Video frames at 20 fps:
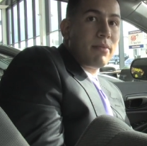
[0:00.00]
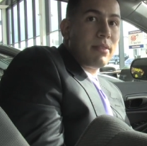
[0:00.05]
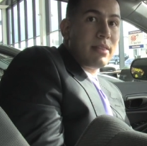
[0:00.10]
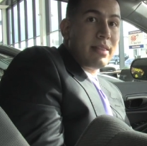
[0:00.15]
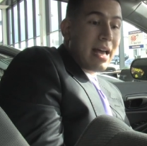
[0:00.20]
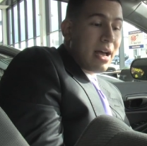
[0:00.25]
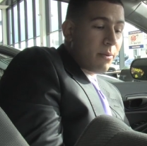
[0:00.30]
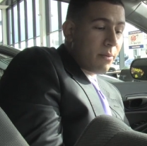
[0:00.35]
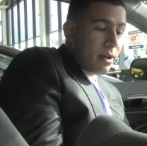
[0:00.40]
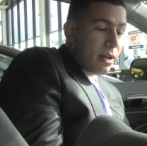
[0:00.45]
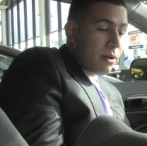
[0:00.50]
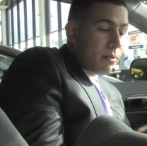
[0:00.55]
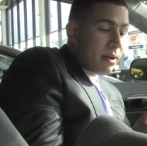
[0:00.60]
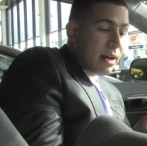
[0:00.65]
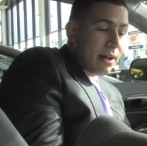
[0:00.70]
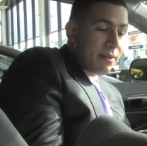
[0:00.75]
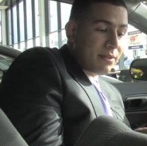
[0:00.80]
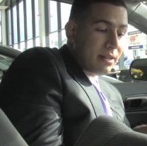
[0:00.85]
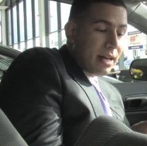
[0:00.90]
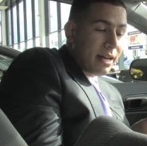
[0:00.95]
And that way you don't
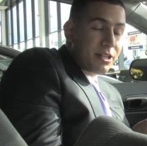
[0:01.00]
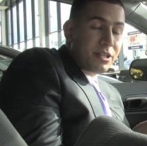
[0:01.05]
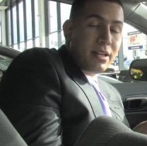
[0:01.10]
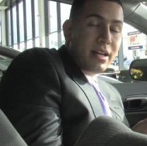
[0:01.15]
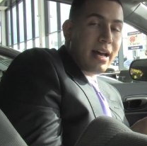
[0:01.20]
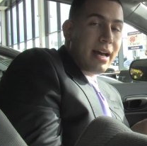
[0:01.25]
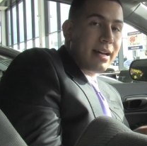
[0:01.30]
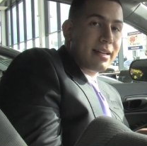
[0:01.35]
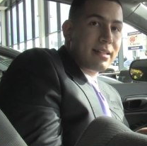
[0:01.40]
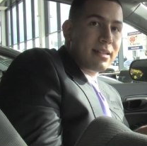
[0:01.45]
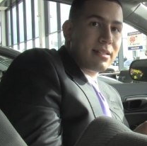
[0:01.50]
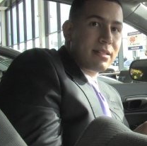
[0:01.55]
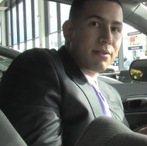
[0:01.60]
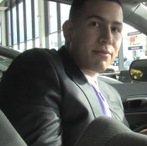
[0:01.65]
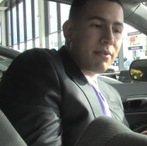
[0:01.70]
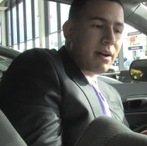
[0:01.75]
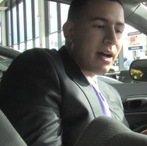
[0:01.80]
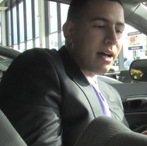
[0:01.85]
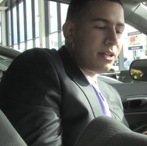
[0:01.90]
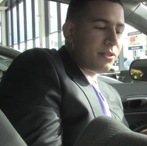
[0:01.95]
have to actually access the
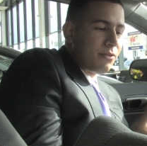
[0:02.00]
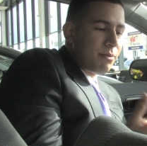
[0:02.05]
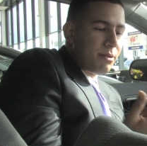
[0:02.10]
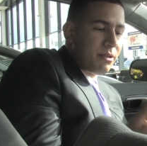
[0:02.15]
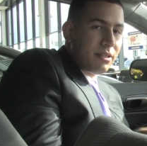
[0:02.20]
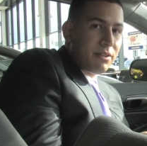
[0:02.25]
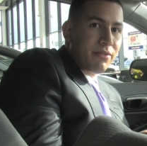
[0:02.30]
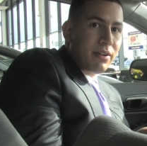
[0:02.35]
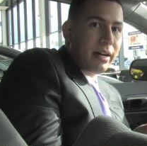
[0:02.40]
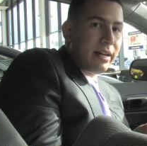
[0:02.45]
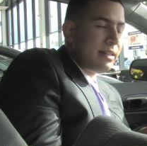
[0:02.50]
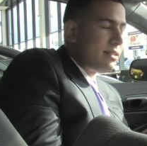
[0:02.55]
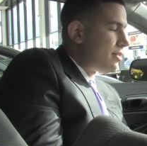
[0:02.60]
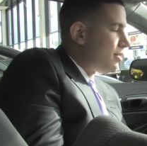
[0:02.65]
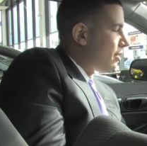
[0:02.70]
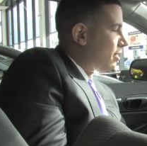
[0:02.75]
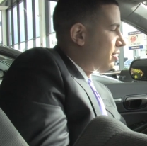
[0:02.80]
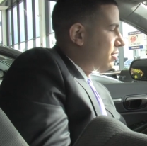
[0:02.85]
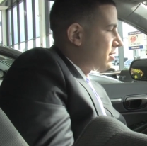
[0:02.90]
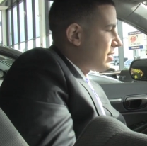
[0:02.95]
files from your device.
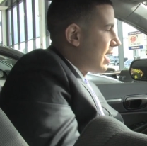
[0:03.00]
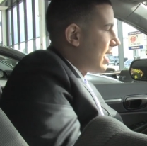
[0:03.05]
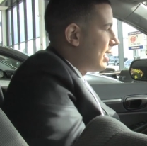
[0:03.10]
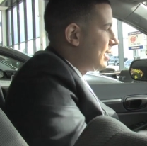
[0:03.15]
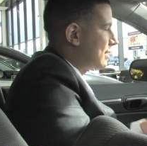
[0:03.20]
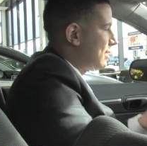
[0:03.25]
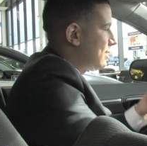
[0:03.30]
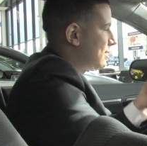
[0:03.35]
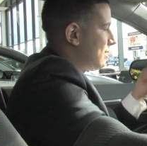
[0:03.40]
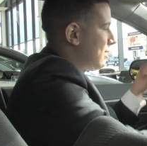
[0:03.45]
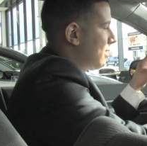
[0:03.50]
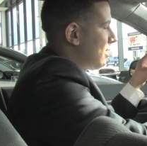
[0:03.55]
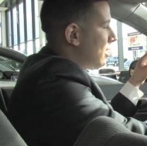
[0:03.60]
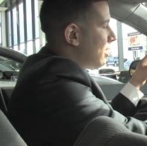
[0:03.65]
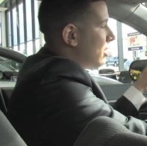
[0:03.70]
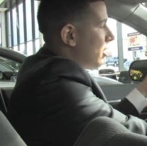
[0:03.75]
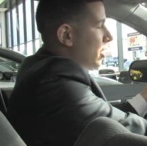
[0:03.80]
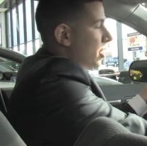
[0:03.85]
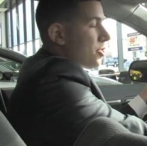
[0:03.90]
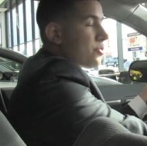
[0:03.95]
You can just access it
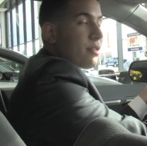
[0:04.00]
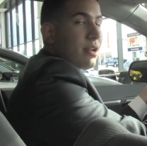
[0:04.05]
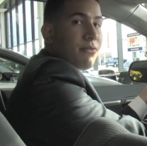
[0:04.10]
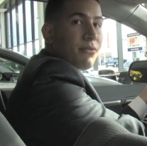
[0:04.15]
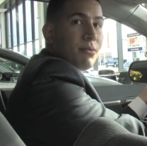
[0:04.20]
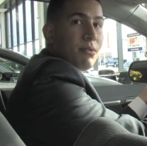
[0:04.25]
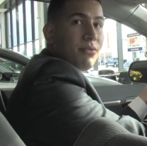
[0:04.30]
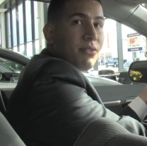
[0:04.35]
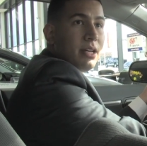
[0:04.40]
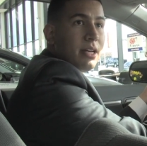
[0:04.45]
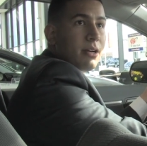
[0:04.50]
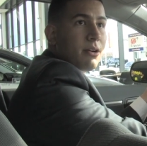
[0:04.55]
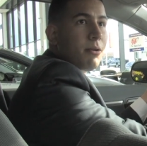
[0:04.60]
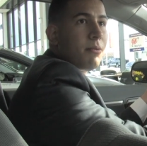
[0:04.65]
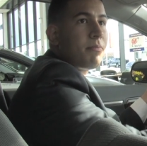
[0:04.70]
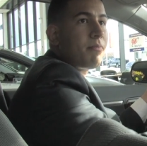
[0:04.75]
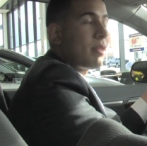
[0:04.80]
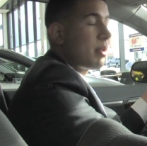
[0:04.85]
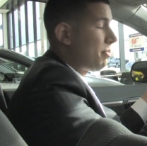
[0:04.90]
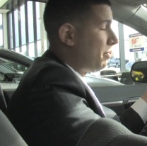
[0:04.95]
straight from the
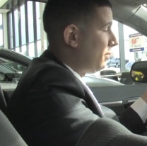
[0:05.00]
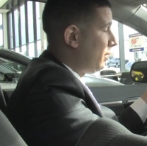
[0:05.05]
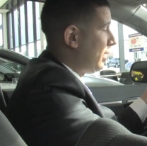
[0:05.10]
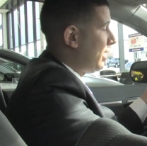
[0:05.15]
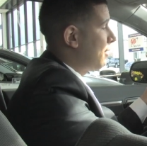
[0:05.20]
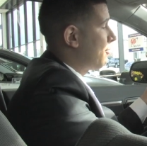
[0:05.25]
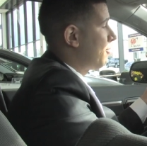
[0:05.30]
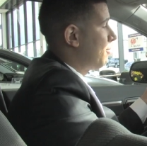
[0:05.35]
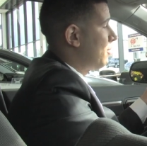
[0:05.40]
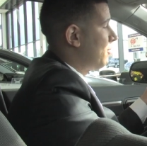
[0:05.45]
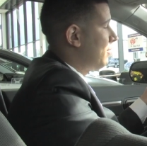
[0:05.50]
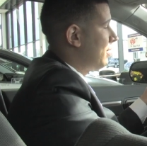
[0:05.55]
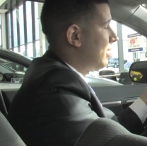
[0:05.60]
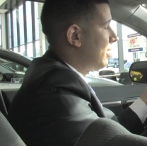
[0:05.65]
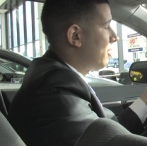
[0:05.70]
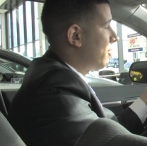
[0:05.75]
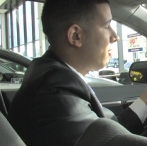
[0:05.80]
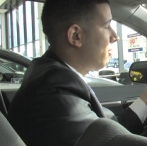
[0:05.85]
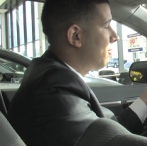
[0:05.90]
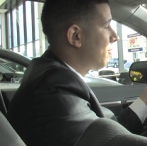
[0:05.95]
vehicle, play it from the
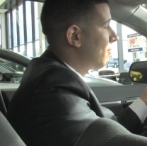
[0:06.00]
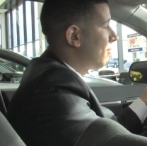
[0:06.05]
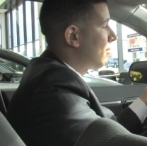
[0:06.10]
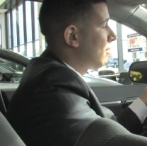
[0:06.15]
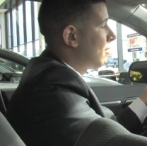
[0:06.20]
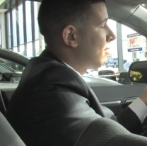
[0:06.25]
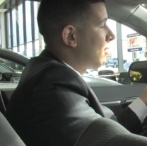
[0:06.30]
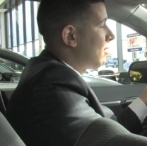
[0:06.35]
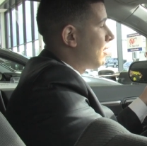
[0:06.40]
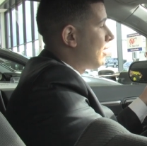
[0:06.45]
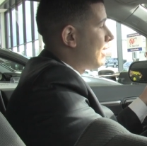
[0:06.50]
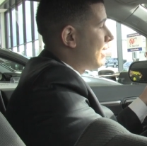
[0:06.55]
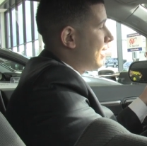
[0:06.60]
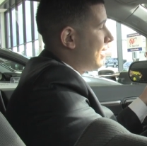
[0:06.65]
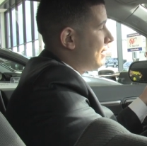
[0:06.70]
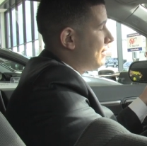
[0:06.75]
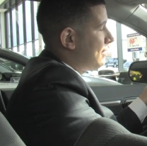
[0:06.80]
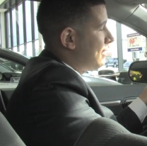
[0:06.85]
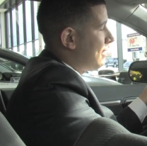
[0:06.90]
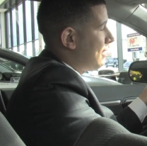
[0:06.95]
vehicle,
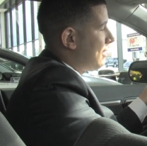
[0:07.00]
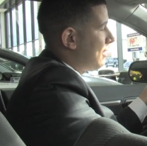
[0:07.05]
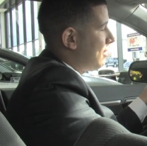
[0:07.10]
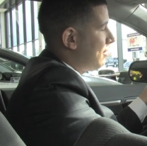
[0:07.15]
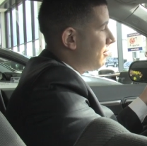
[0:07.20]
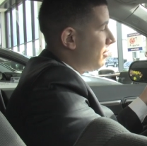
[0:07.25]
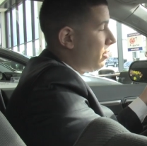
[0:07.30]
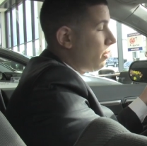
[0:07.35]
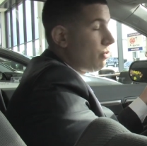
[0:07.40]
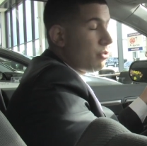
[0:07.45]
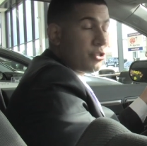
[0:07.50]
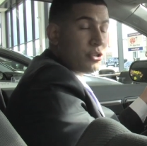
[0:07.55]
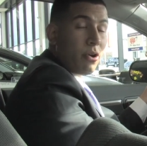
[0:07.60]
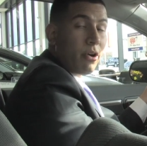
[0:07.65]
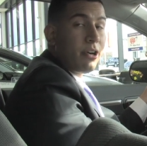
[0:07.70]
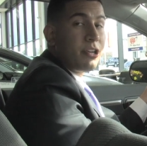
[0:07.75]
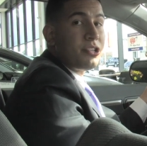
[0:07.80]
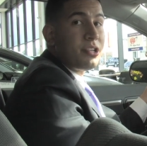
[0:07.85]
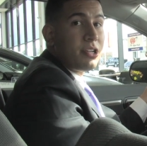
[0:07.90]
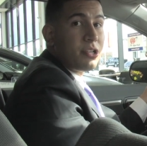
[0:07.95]
and you know,
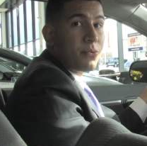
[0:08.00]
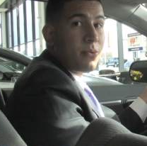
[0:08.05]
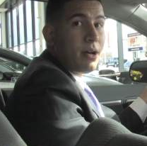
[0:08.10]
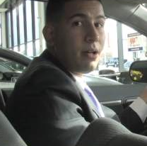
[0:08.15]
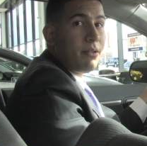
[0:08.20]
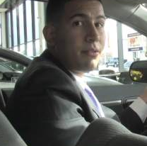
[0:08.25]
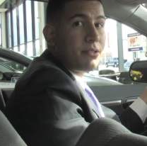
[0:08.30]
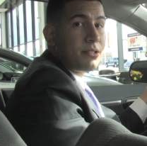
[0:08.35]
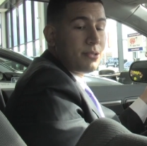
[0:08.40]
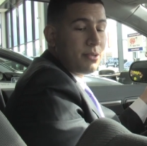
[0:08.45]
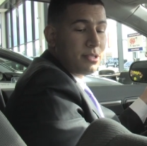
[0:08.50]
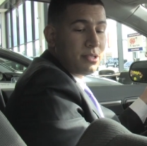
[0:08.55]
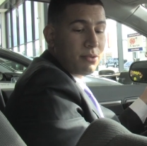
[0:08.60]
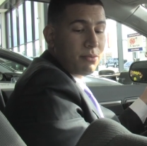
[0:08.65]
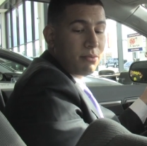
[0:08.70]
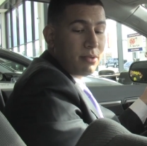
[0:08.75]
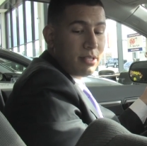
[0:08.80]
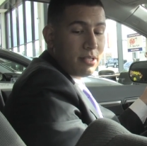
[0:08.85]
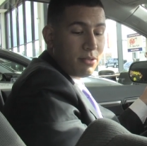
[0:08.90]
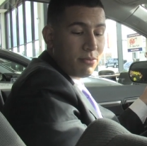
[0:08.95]
charge it as well. So
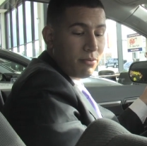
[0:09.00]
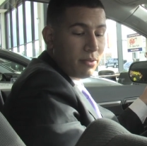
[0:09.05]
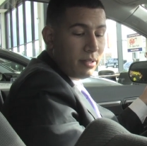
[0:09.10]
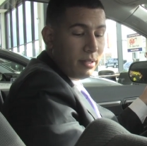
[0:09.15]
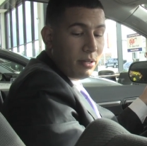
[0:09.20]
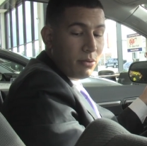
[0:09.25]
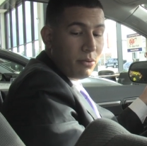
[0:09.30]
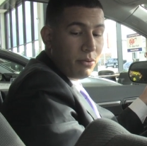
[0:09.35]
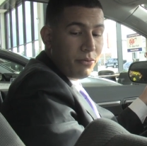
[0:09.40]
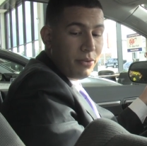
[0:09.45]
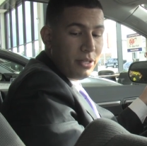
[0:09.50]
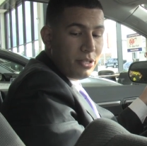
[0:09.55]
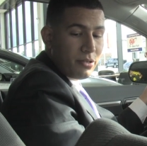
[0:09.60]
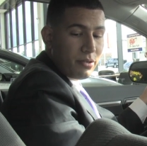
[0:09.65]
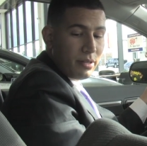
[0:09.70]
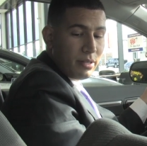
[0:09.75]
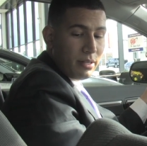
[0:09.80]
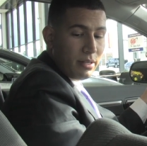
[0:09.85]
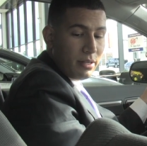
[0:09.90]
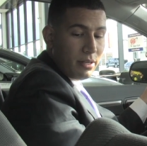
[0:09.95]
it's a really cool
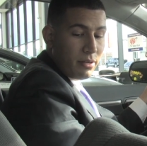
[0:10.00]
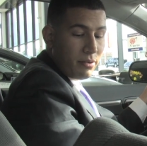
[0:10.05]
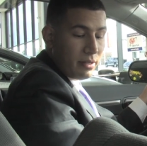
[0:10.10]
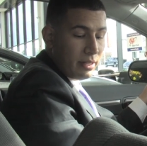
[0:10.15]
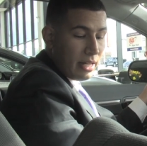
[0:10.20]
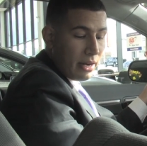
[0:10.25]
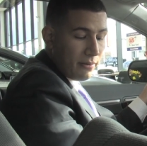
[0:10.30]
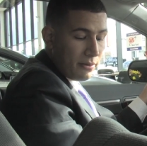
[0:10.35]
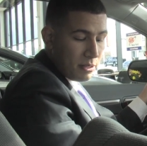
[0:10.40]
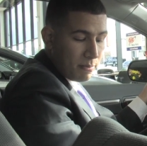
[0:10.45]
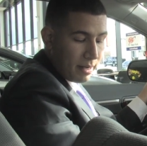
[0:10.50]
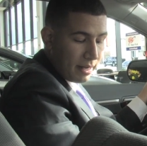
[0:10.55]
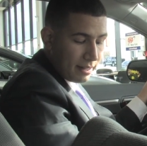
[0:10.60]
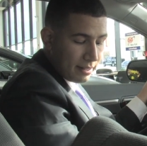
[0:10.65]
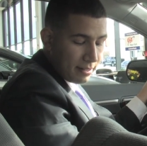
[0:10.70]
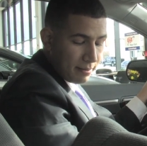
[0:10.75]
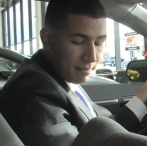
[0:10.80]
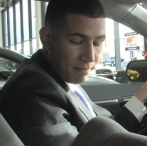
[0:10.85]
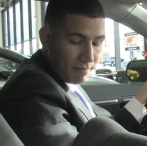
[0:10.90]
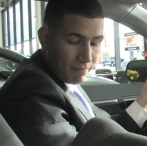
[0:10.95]
feature in that
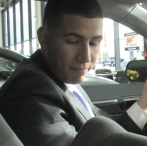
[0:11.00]
respect.